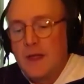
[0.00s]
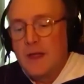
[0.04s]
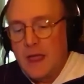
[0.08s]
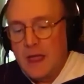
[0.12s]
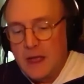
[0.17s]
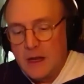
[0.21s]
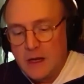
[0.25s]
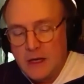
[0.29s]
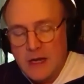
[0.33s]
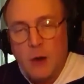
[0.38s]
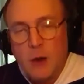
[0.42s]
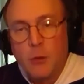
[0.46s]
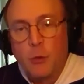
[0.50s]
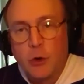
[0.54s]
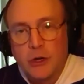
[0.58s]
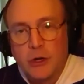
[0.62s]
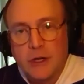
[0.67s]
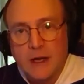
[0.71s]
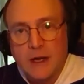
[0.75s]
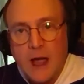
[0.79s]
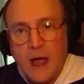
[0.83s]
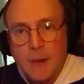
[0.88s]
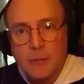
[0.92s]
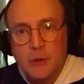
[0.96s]
and
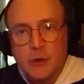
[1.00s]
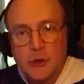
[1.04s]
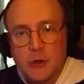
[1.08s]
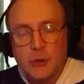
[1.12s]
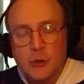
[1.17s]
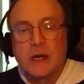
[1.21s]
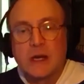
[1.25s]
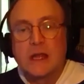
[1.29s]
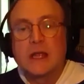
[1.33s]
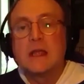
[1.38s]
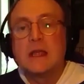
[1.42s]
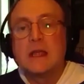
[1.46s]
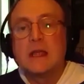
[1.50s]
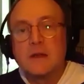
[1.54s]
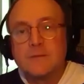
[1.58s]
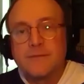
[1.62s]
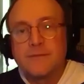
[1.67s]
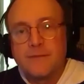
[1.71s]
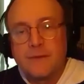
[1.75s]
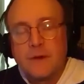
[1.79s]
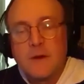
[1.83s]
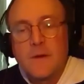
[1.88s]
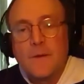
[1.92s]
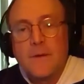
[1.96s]
networking opportunity
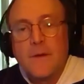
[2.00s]
if